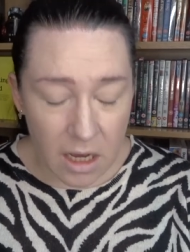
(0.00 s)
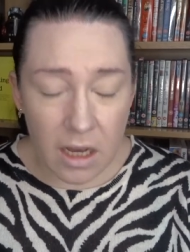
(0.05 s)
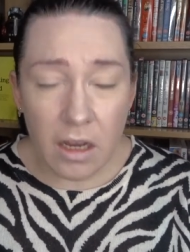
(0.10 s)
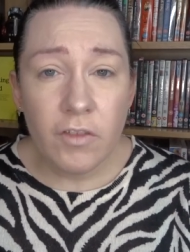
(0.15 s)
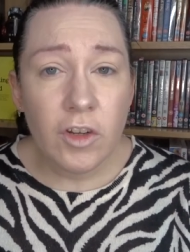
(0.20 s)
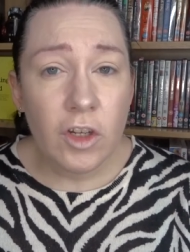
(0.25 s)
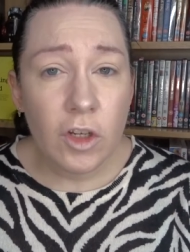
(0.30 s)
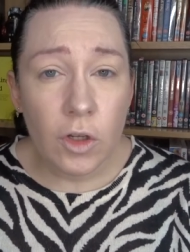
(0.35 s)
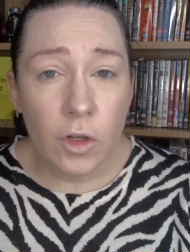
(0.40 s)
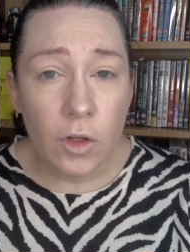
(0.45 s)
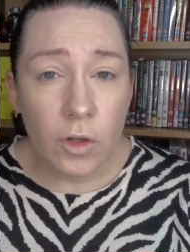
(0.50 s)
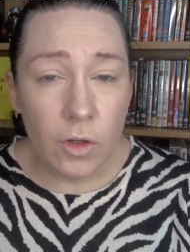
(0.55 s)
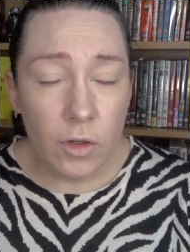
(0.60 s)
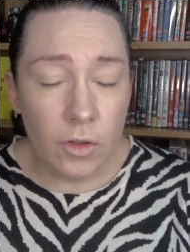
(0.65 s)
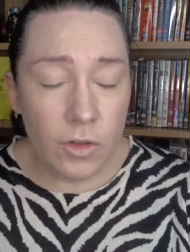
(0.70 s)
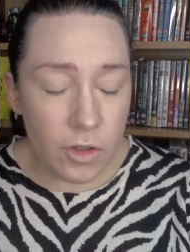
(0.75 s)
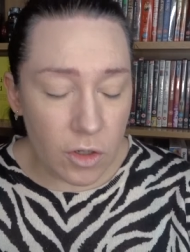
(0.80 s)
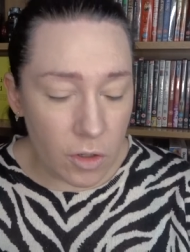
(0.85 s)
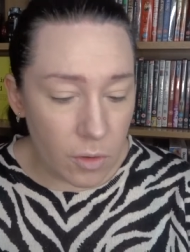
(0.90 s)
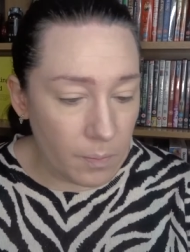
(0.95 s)
I haven't a
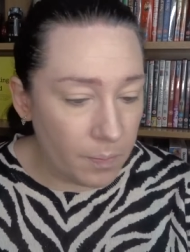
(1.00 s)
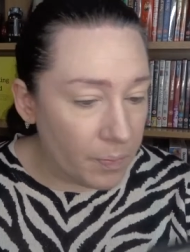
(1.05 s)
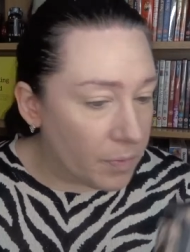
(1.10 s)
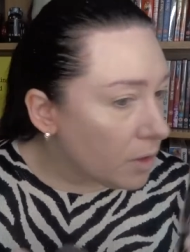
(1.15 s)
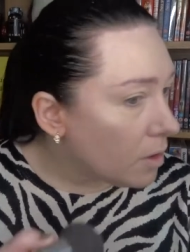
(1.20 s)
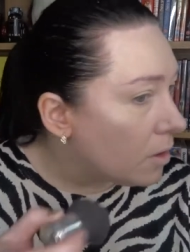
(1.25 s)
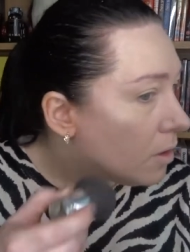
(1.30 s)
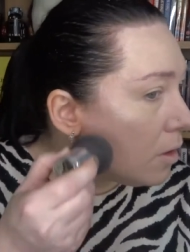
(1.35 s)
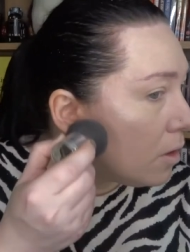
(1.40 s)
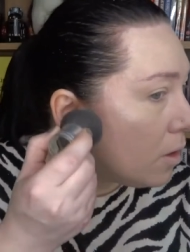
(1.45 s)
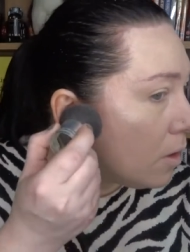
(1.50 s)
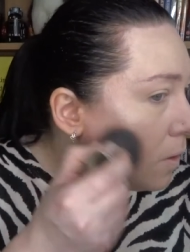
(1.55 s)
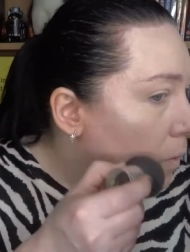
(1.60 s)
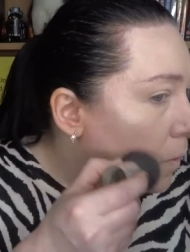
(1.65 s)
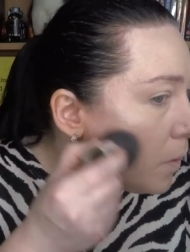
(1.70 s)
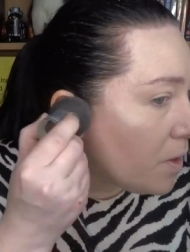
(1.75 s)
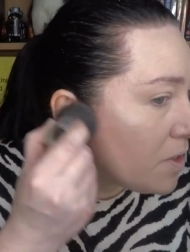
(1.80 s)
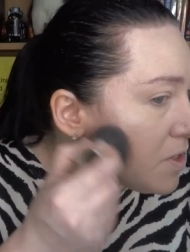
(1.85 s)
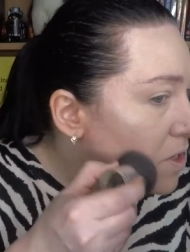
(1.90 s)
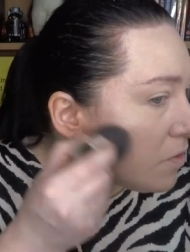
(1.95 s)
clue, so
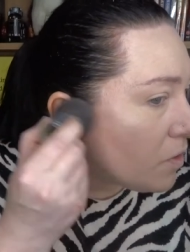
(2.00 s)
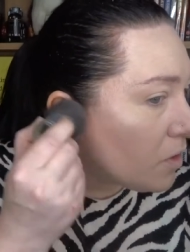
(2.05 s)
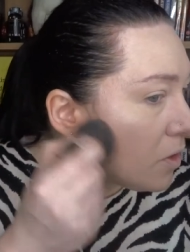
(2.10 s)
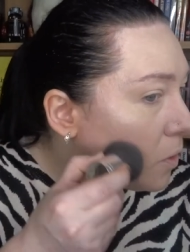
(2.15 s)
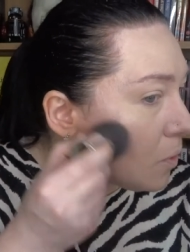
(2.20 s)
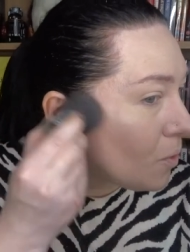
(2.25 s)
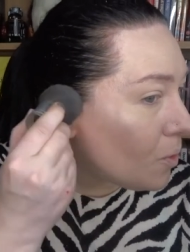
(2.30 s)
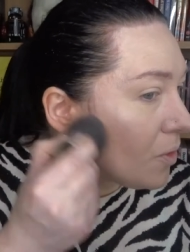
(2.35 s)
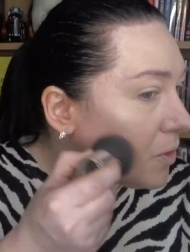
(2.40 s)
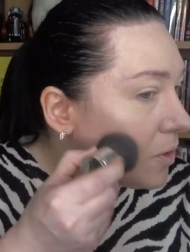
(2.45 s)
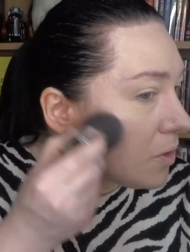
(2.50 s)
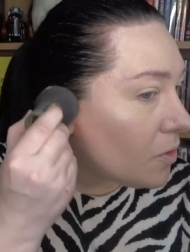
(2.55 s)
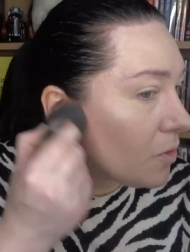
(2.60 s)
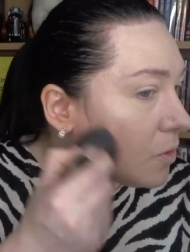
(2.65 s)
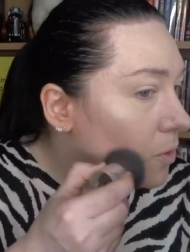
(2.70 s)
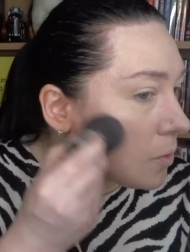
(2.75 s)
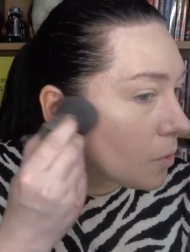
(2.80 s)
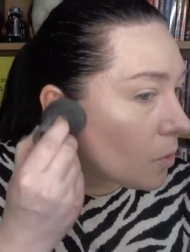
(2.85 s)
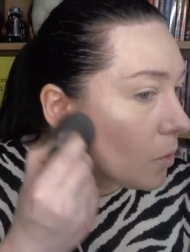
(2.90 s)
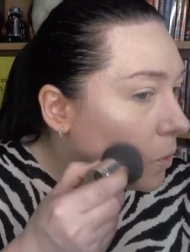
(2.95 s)
let's have a go at this
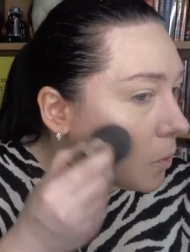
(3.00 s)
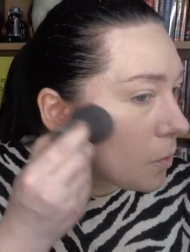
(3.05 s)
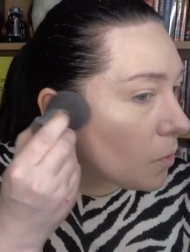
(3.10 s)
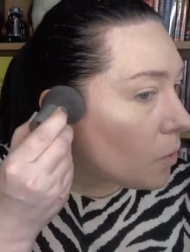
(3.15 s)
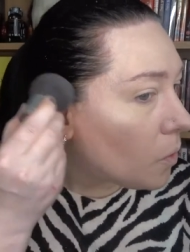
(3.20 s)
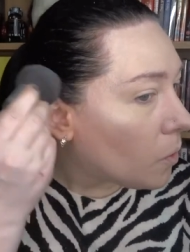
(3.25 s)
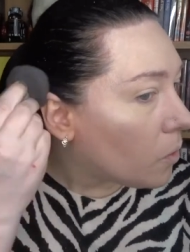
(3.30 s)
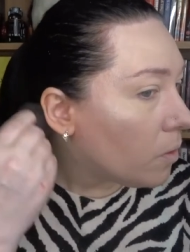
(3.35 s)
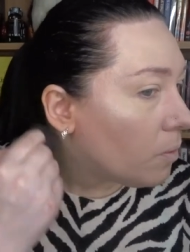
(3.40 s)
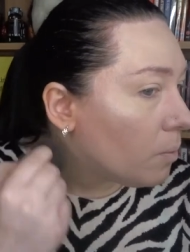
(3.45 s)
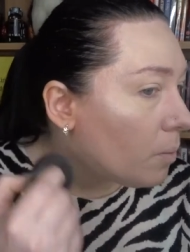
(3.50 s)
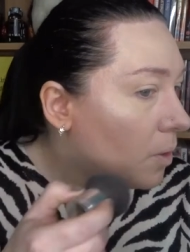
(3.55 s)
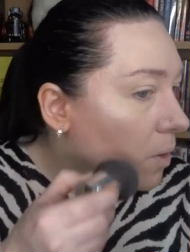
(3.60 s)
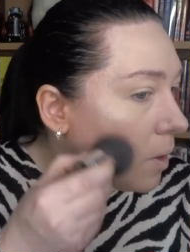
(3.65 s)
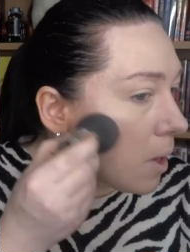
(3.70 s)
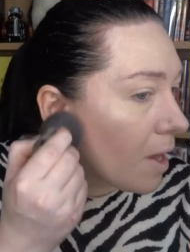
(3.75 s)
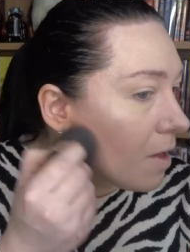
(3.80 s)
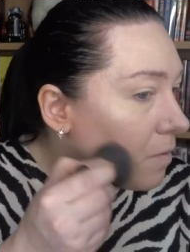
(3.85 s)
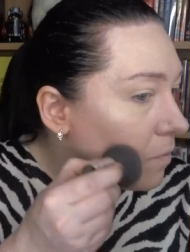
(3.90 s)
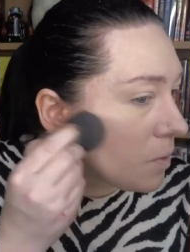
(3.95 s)
old contouring
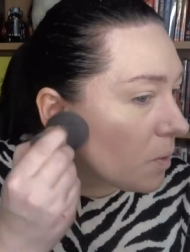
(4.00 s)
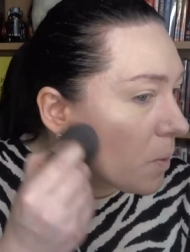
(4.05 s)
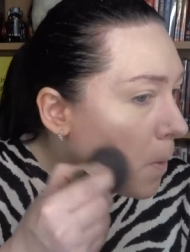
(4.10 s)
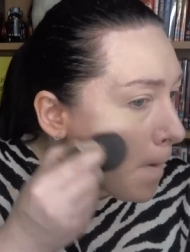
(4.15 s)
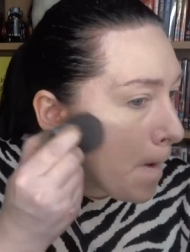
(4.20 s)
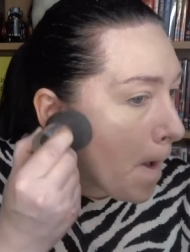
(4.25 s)
palaver.